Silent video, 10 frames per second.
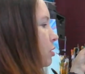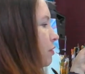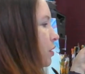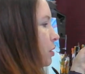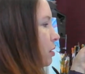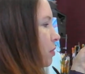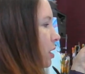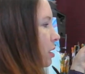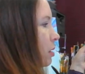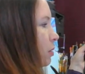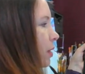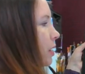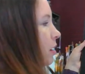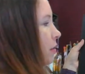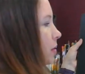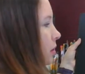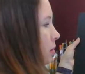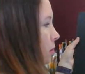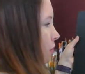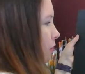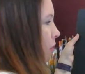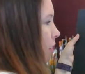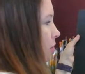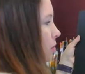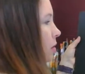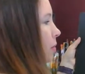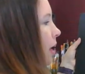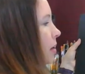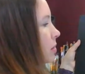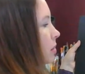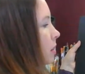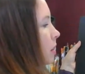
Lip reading: to fill something in the way that I've seen some of you guys do in the past.